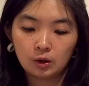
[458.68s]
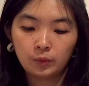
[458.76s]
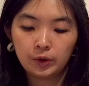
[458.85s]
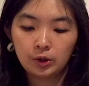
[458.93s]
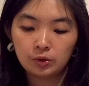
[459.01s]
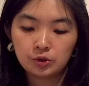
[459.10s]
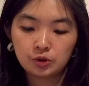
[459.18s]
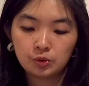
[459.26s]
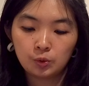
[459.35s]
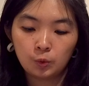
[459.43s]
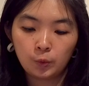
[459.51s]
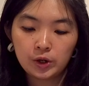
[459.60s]
we go
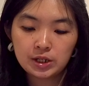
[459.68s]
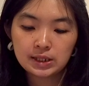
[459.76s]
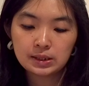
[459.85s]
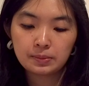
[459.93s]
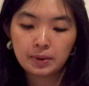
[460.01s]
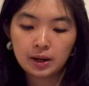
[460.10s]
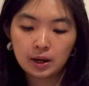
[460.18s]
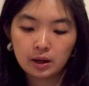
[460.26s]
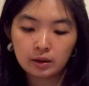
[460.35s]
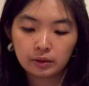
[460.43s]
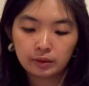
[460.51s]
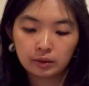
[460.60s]
to
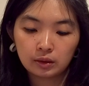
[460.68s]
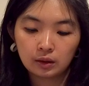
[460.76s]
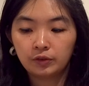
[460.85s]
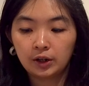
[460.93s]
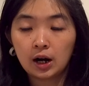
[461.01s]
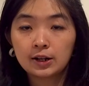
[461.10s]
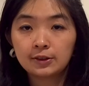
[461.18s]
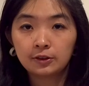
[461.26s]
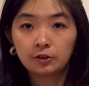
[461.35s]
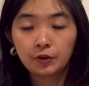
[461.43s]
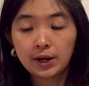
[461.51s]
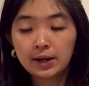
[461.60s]
Widgetsmith. There are
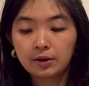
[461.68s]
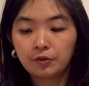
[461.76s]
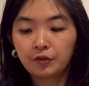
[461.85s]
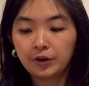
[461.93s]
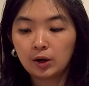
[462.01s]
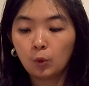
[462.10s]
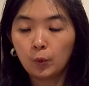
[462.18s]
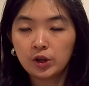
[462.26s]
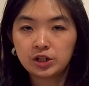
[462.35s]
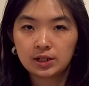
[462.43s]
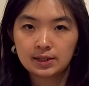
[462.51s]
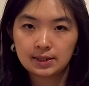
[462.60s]
3 different
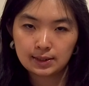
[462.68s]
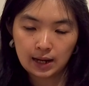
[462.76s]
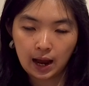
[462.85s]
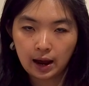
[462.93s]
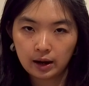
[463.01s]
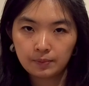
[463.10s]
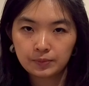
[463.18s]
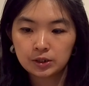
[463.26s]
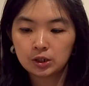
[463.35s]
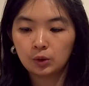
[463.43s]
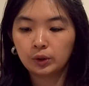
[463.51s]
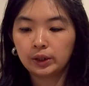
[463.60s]
widgets types.
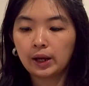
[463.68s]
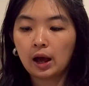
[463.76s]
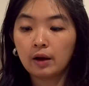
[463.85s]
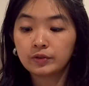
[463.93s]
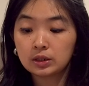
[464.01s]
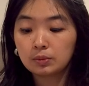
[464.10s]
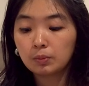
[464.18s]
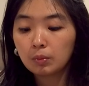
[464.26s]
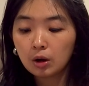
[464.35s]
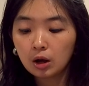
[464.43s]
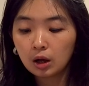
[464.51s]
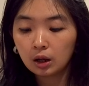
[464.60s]
So they have
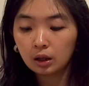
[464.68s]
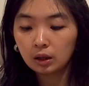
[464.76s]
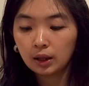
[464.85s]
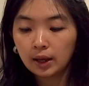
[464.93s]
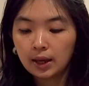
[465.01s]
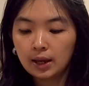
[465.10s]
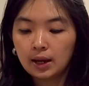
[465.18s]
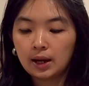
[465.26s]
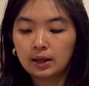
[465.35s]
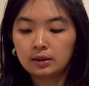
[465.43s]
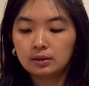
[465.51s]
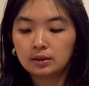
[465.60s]
small
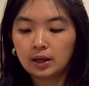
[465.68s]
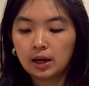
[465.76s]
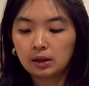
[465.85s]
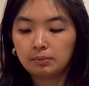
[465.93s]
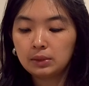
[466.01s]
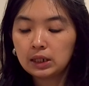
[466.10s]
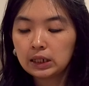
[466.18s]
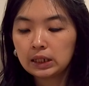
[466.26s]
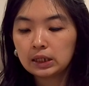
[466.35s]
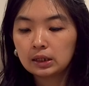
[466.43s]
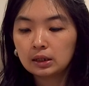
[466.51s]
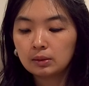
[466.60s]
and then
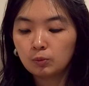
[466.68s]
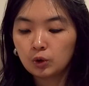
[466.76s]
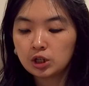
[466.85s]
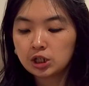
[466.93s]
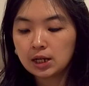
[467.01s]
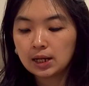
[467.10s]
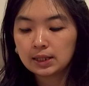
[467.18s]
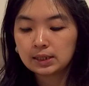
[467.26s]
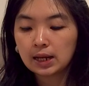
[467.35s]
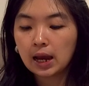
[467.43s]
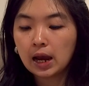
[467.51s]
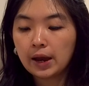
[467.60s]
medium
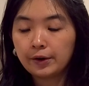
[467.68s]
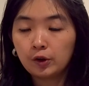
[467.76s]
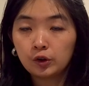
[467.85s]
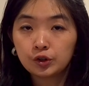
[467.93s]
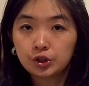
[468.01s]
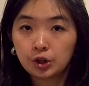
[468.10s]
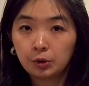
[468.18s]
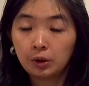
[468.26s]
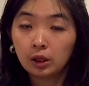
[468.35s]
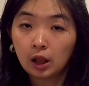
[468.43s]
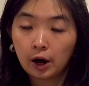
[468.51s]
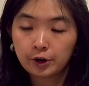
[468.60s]
widgets and also
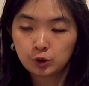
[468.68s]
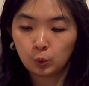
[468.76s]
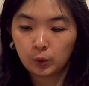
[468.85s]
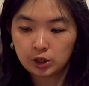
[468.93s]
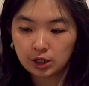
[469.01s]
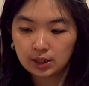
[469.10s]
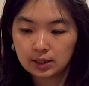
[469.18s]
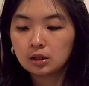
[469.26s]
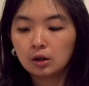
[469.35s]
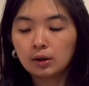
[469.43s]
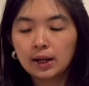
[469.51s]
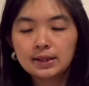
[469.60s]
a large widget.
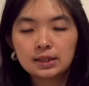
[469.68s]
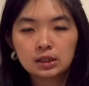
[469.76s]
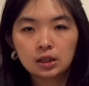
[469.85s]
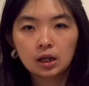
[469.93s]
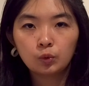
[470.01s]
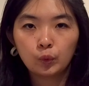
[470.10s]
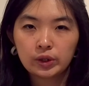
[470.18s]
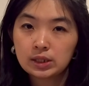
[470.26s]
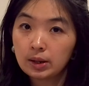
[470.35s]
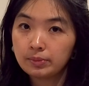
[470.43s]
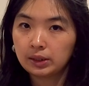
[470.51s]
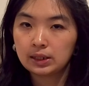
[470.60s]
So let's start with
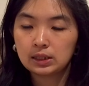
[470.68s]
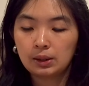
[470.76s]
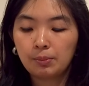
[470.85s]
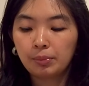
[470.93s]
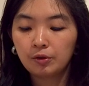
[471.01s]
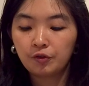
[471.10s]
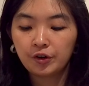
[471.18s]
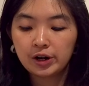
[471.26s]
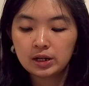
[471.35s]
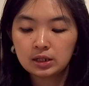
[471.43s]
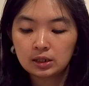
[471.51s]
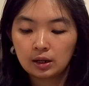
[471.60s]
something simple
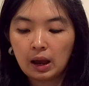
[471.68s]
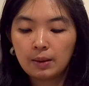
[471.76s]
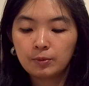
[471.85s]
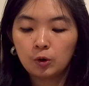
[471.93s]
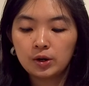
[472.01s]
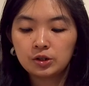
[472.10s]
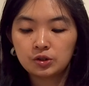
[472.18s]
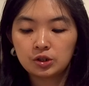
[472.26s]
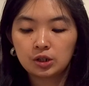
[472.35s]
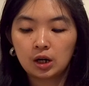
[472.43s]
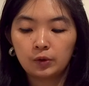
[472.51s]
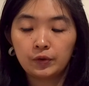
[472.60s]
first. I'm going to
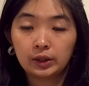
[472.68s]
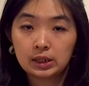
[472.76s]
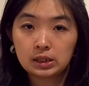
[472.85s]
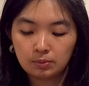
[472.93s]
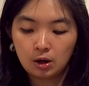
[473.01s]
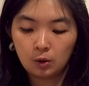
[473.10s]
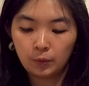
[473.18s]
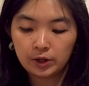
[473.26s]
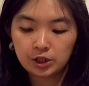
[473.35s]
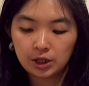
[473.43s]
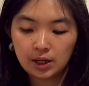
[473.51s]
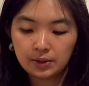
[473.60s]
start with a small
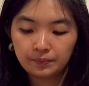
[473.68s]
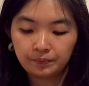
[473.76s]
widget.